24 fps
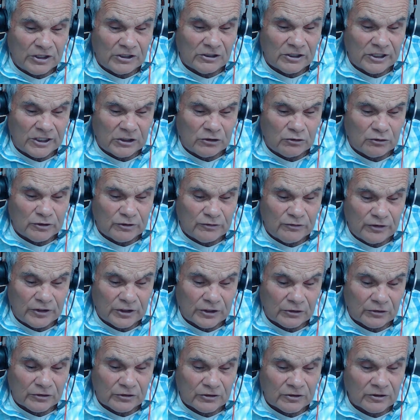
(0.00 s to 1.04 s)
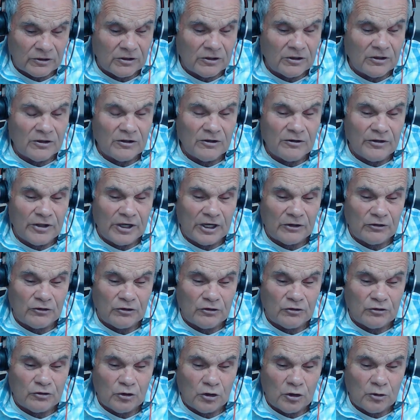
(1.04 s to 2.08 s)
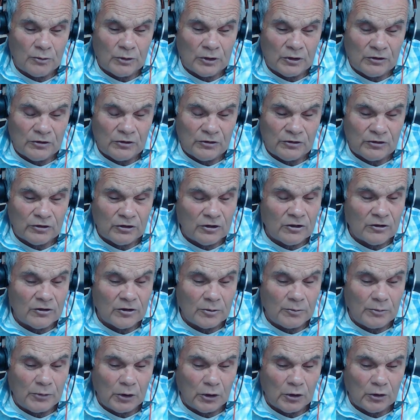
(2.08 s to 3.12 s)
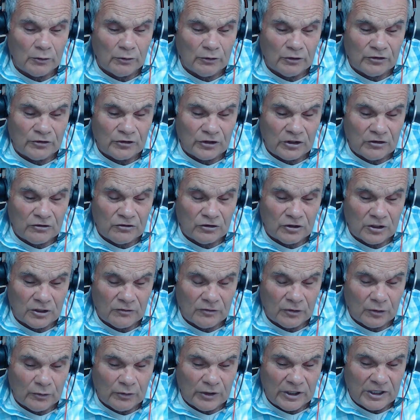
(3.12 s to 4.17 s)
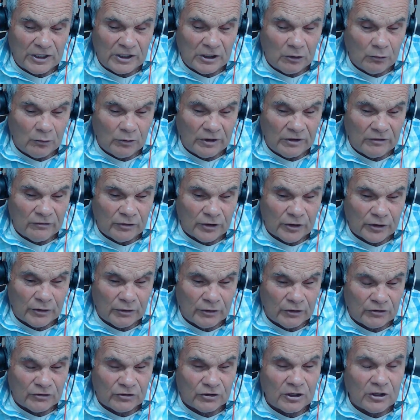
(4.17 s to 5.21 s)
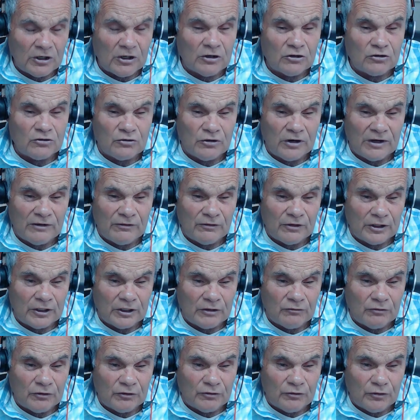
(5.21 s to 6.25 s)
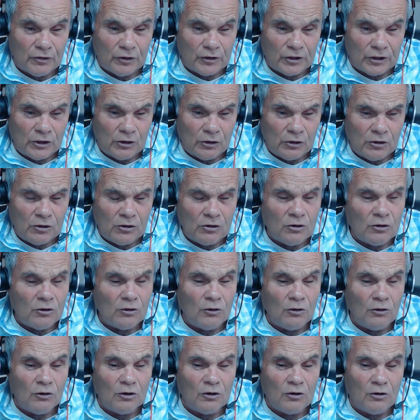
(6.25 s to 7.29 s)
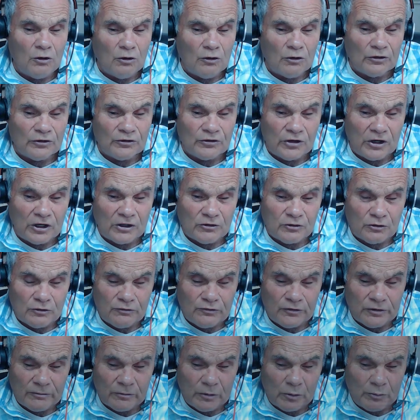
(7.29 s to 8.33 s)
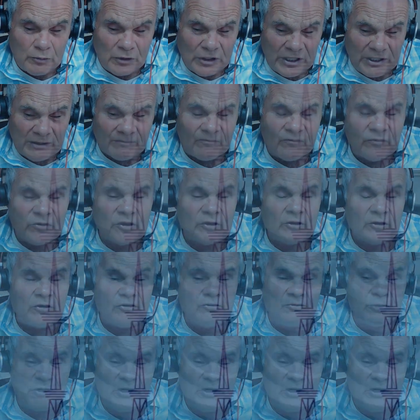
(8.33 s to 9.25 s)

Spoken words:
electric field that determines the polarization of a radio wave, whether it's traveling vertical or horizontal from a beam, because we